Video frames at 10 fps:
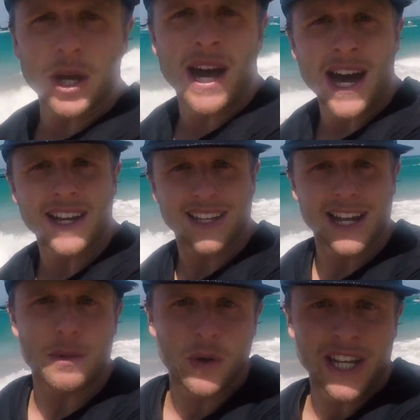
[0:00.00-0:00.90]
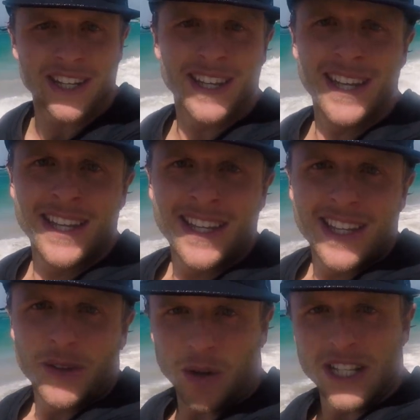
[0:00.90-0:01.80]
harder to get upwind
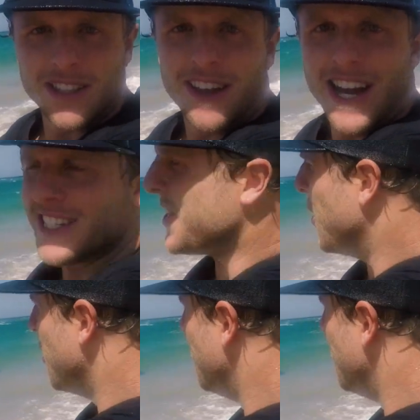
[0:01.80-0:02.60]
when it's light. So